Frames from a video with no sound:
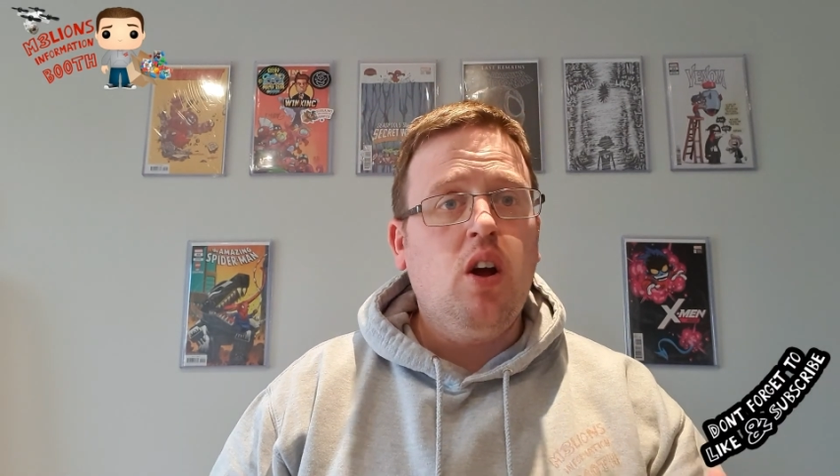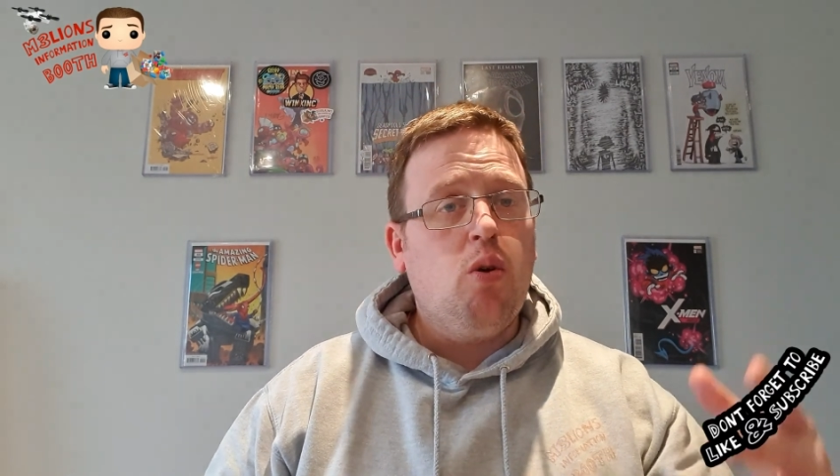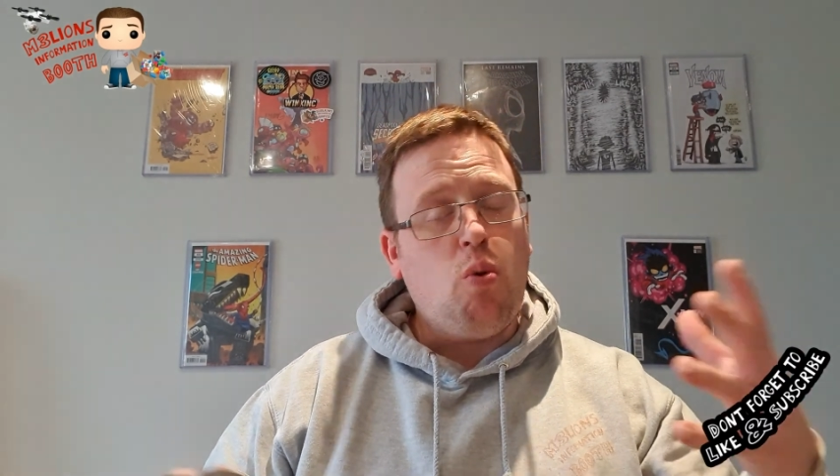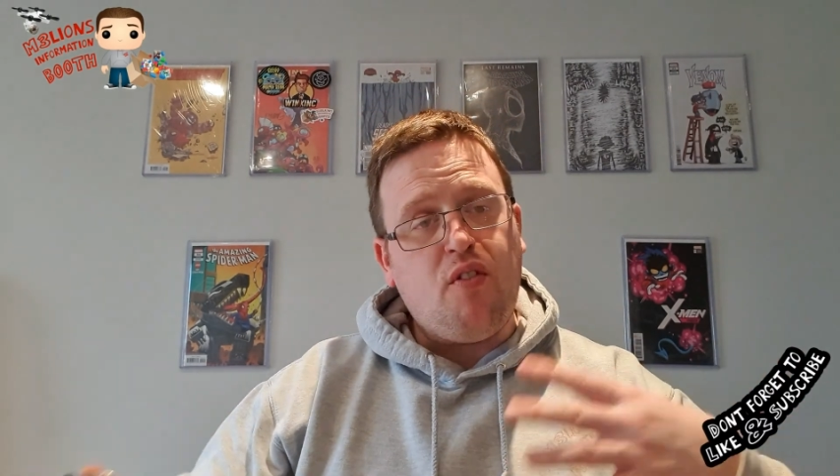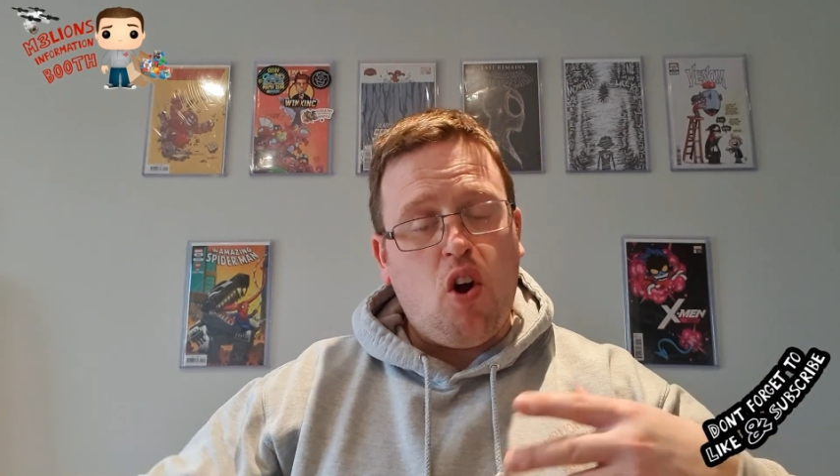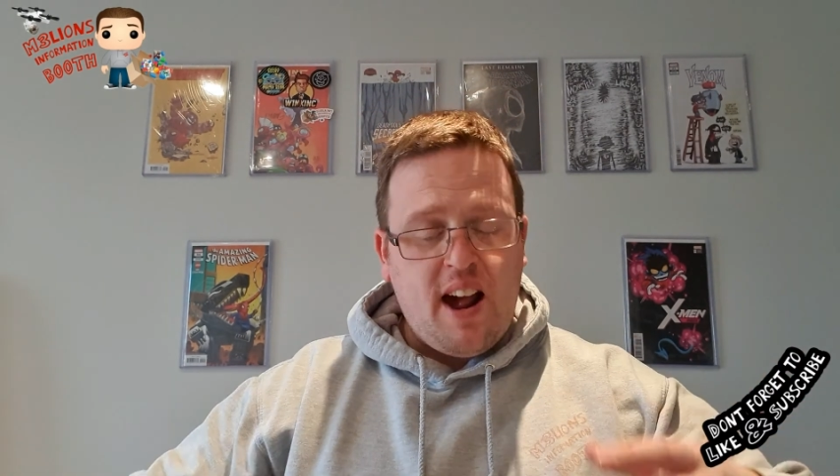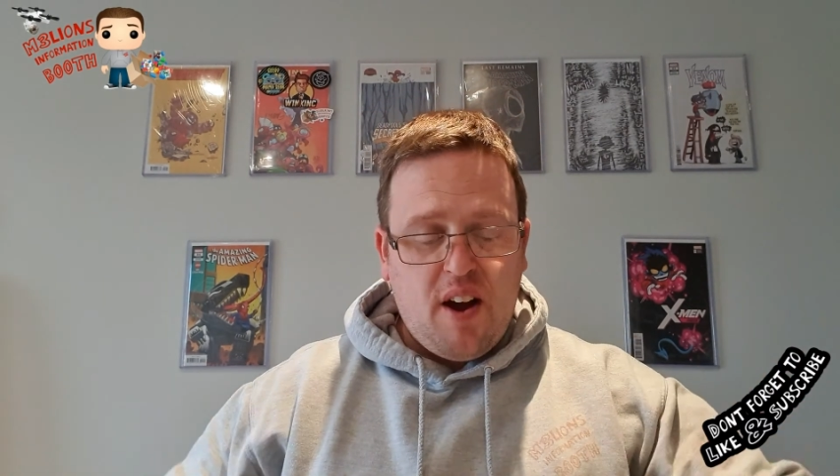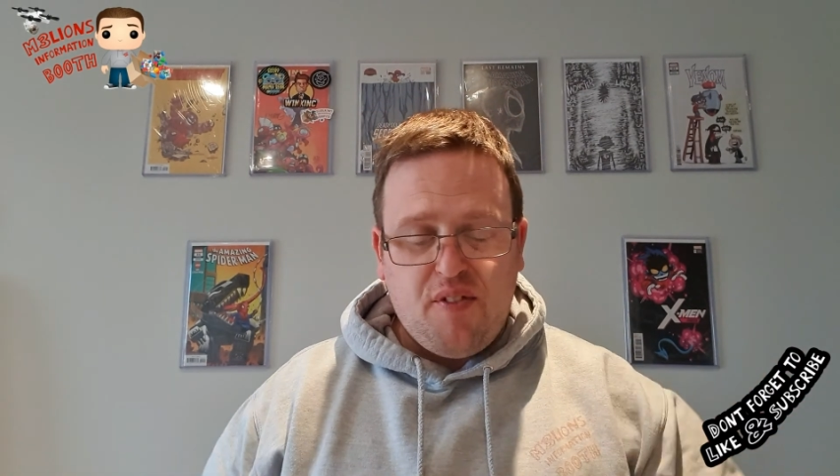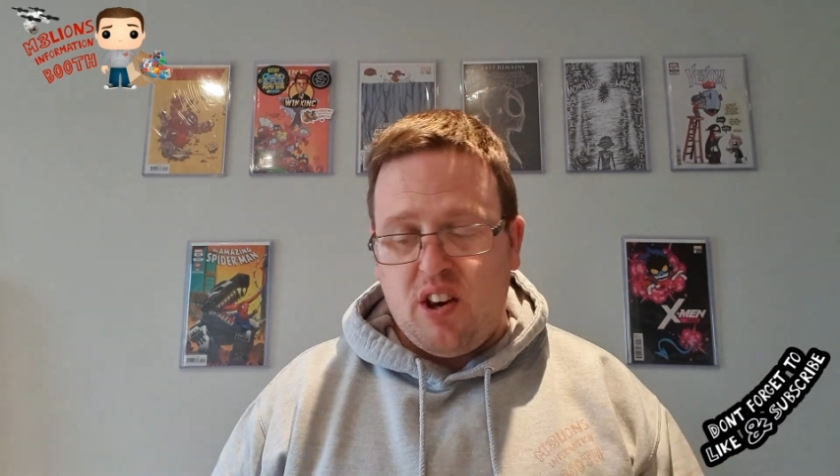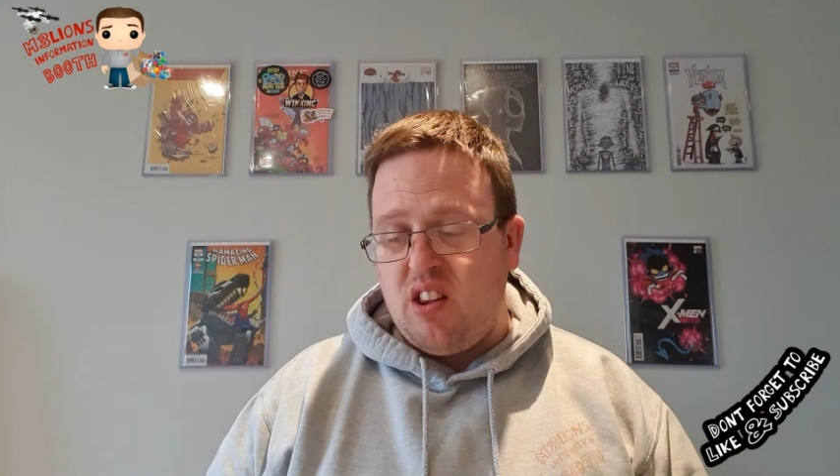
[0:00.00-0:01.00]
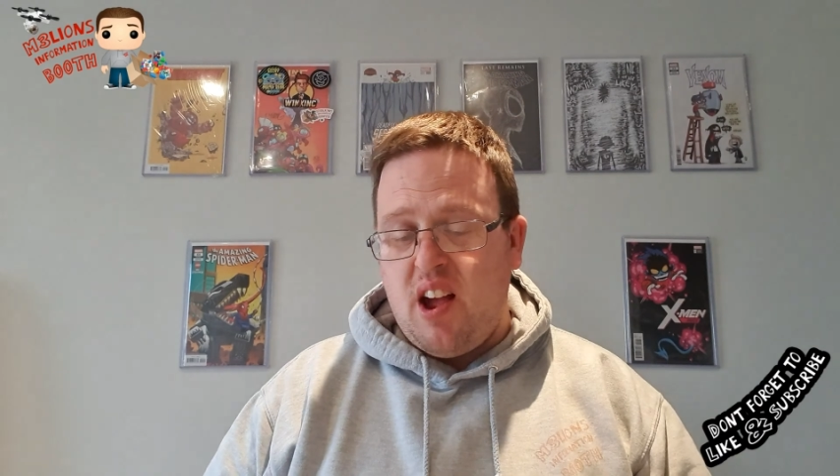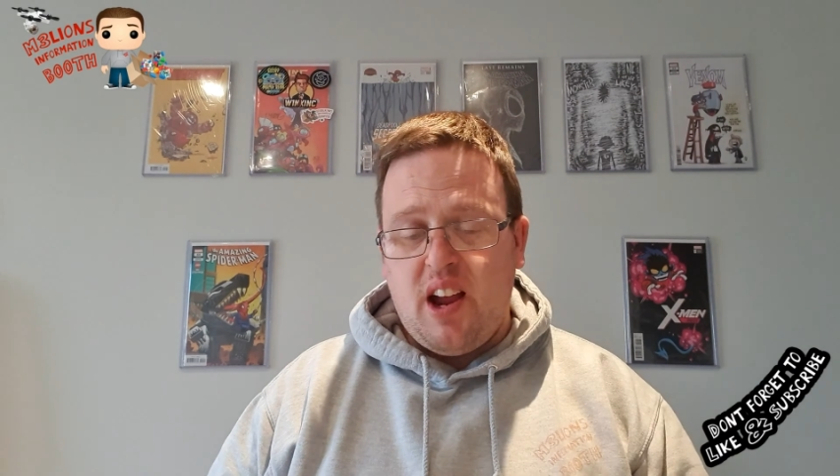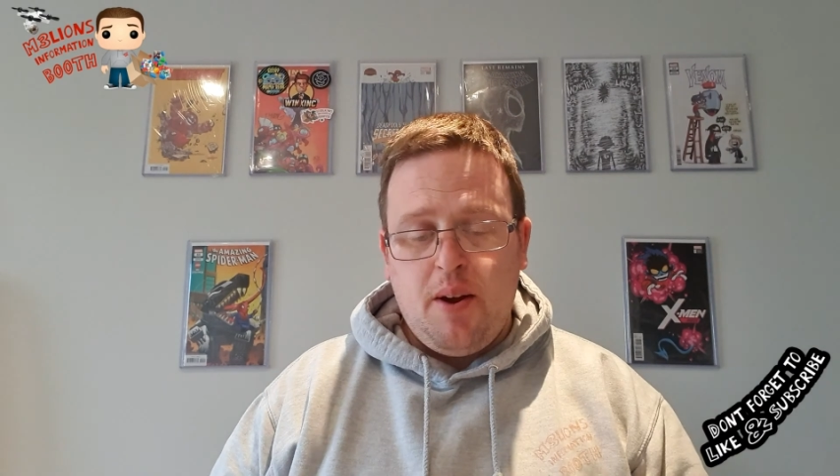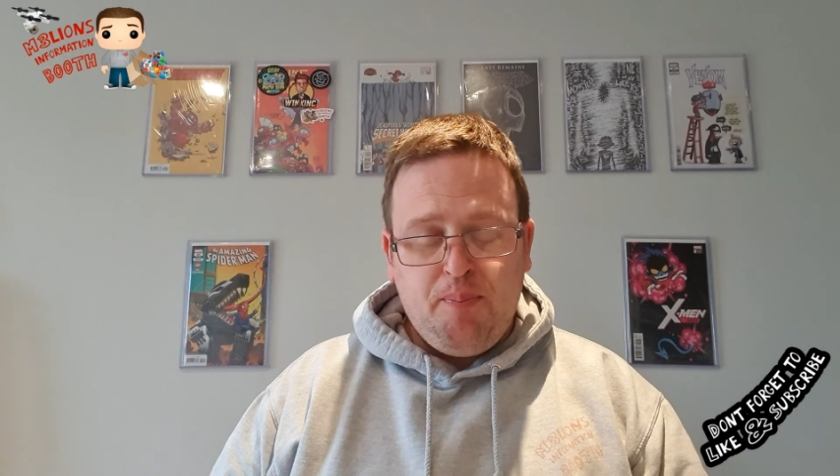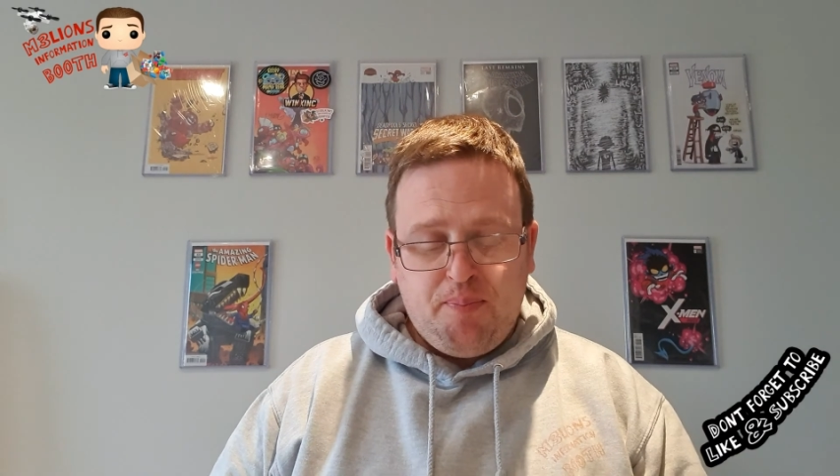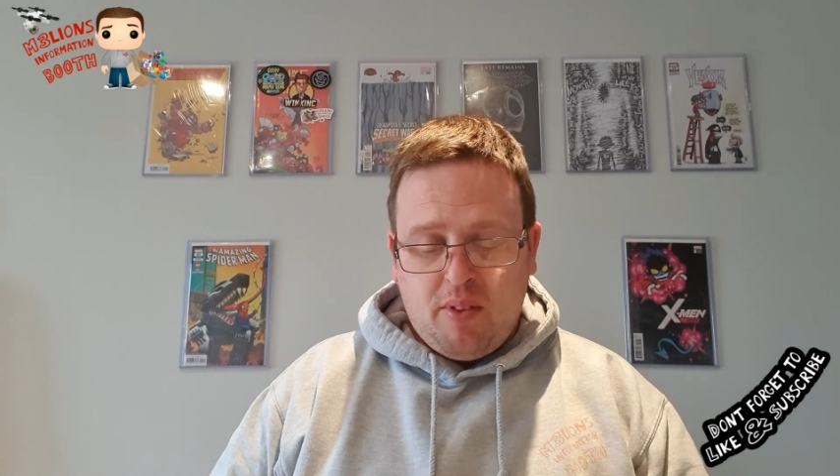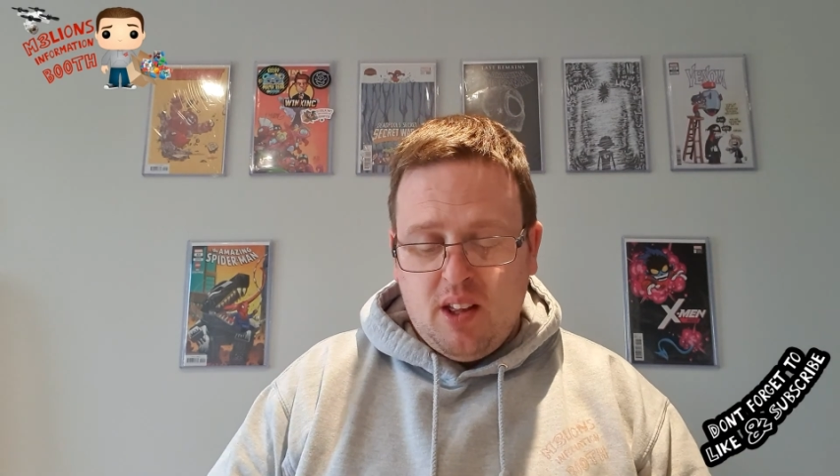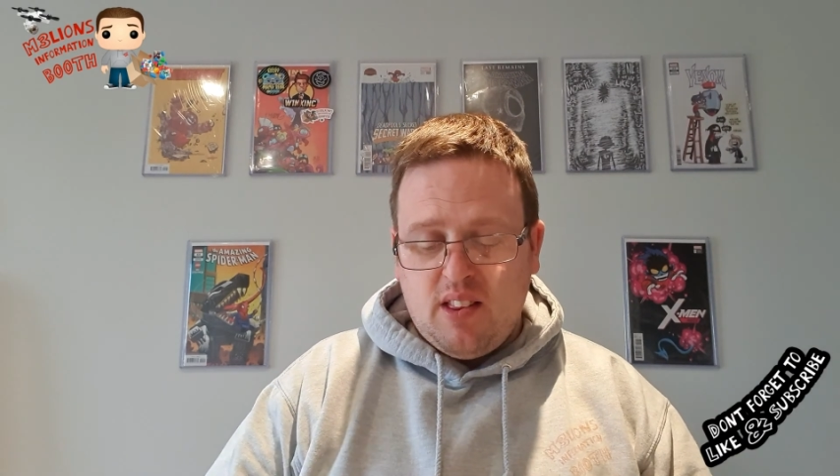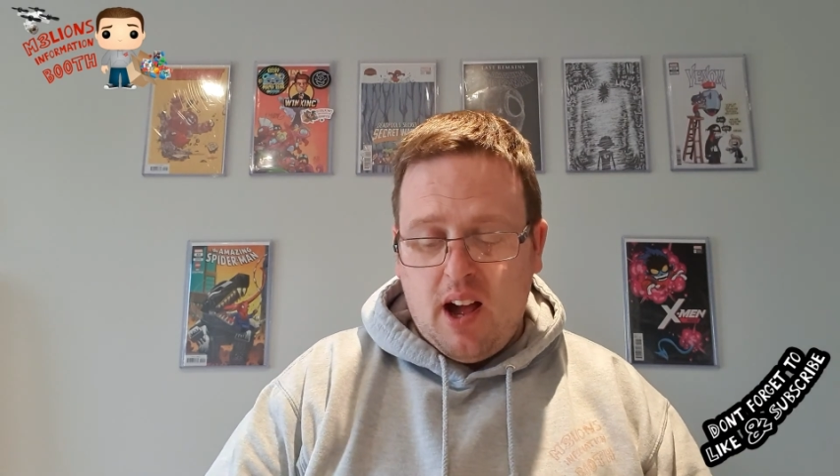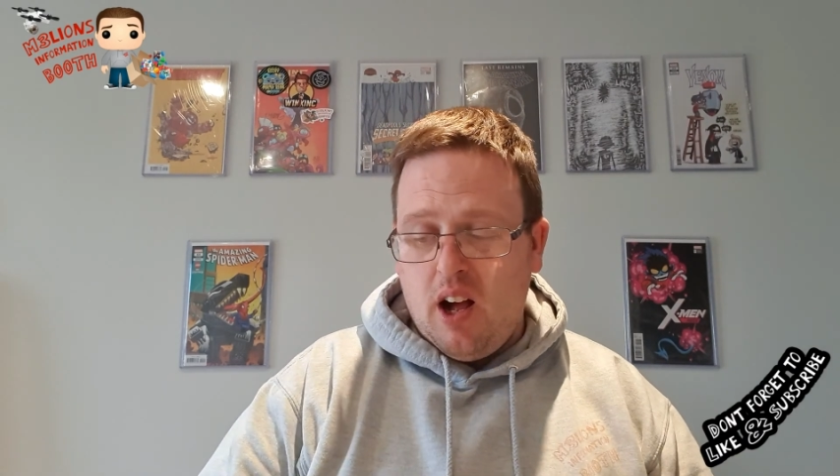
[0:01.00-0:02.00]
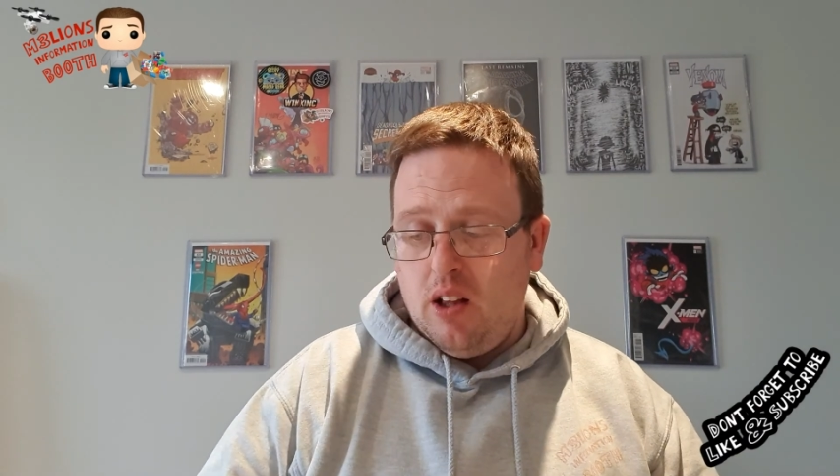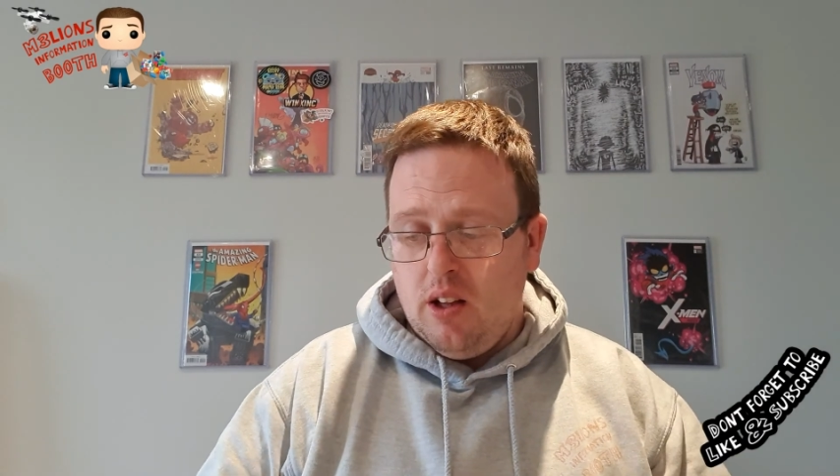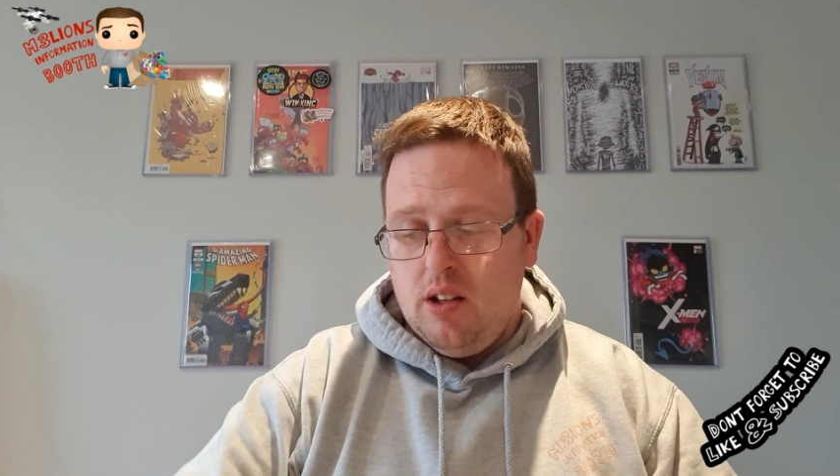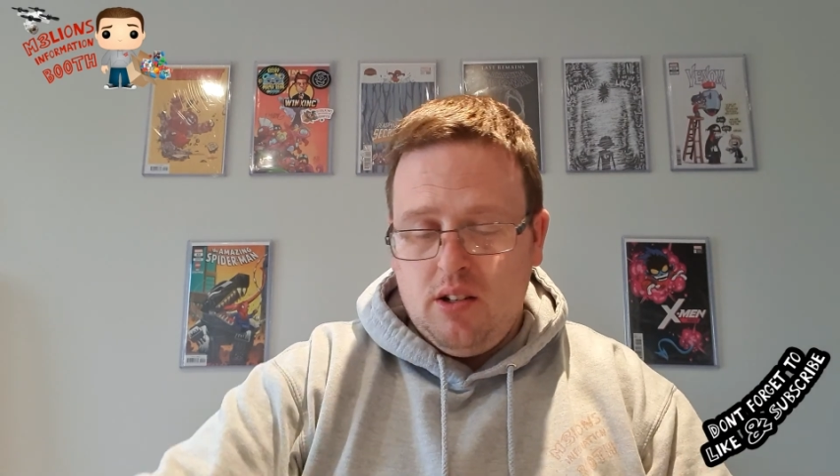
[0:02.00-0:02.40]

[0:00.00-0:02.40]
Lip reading: we've gone out for the day that I'll